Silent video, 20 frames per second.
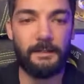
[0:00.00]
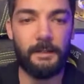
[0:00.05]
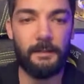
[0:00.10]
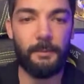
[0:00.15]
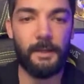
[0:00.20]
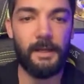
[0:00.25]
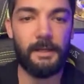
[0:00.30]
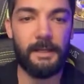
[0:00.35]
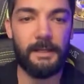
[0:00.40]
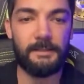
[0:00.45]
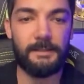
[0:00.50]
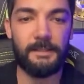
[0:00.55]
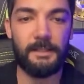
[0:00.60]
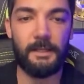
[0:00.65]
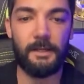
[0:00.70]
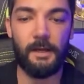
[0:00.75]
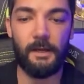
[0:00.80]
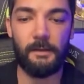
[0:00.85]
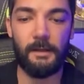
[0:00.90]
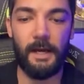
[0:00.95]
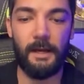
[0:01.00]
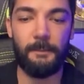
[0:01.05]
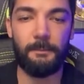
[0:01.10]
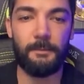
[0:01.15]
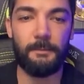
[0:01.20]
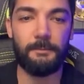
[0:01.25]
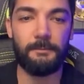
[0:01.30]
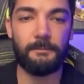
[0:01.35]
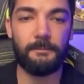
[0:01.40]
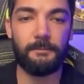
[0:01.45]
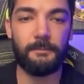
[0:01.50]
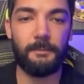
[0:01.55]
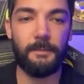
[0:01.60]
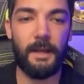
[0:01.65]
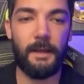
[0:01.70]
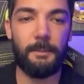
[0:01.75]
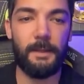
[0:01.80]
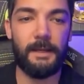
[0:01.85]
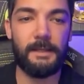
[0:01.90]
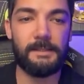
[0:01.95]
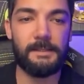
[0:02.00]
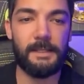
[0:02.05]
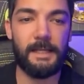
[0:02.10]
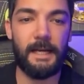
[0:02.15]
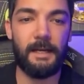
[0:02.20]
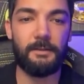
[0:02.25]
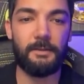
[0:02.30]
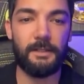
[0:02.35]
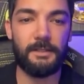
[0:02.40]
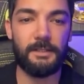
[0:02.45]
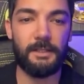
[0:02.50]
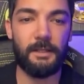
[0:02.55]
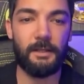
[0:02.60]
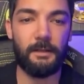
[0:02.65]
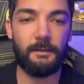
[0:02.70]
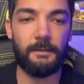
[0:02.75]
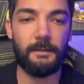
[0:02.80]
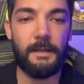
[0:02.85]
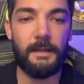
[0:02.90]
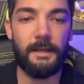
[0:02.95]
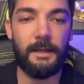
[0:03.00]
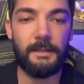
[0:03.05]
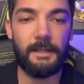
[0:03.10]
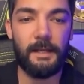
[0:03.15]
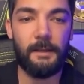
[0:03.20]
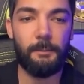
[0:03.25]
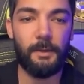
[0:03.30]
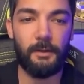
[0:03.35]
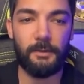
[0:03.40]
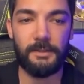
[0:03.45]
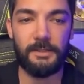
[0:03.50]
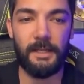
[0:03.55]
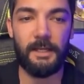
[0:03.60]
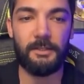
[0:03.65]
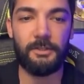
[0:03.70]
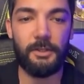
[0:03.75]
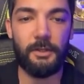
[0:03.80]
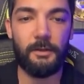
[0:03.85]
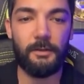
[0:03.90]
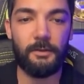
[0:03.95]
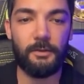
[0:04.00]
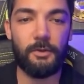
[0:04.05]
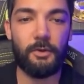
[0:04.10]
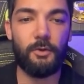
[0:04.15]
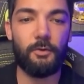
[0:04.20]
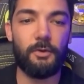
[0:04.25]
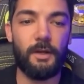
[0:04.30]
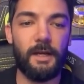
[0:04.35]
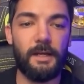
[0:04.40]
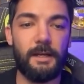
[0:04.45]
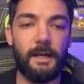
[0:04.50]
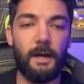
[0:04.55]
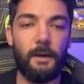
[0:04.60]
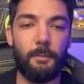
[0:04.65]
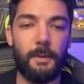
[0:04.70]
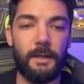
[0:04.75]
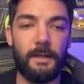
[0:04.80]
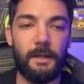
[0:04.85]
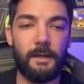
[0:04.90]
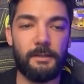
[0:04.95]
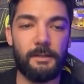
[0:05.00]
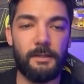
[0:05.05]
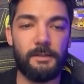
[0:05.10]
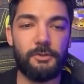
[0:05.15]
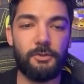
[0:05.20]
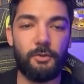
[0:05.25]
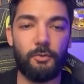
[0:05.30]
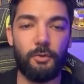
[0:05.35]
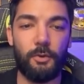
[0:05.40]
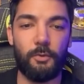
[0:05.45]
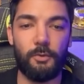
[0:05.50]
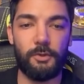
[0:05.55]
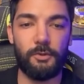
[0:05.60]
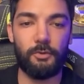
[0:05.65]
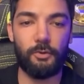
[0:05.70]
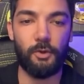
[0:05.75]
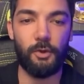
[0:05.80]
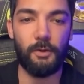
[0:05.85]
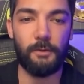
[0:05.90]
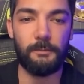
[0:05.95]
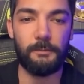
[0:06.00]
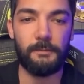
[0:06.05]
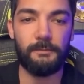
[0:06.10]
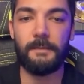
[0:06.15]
to the Binance T R app. I paste the address here. In the amount section, you write how many onions you will withdraw.